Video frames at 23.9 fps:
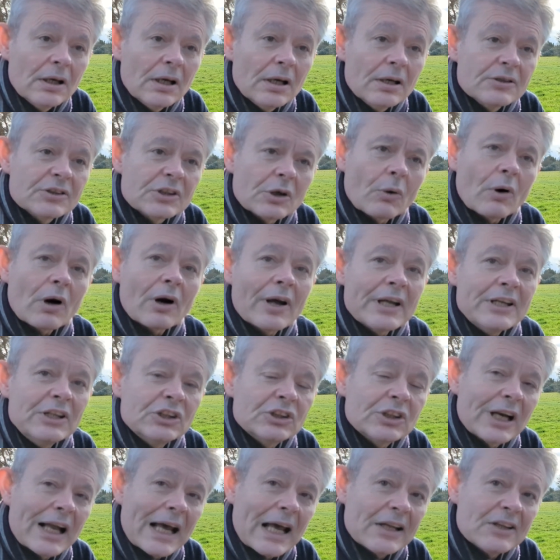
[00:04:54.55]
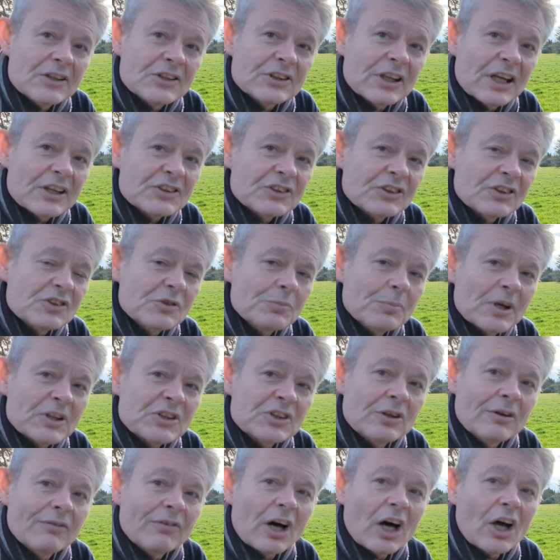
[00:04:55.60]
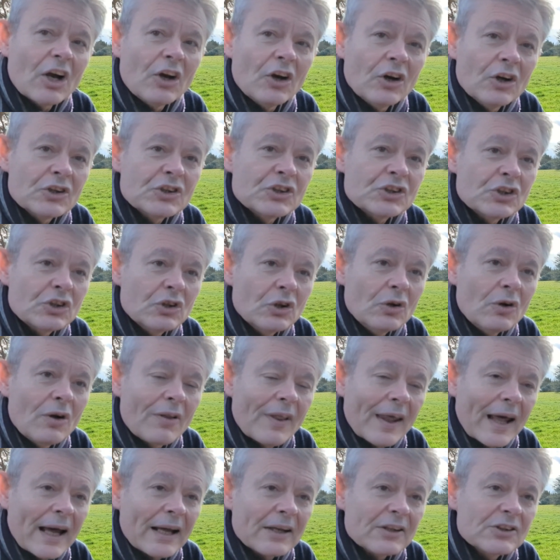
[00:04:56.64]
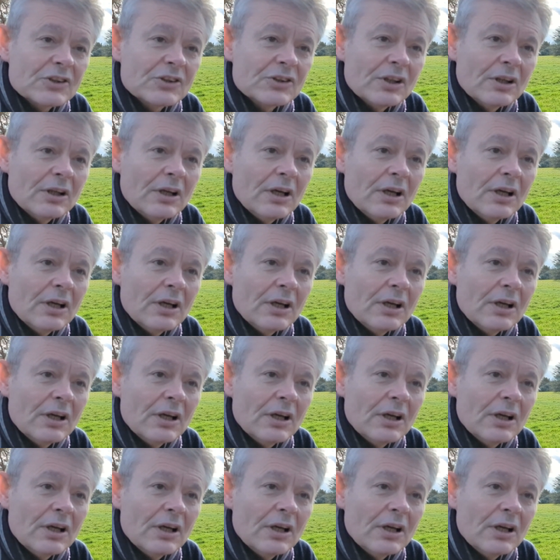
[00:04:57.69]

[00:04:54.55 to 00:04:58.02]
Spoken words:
So our ancient ancestors must have understood that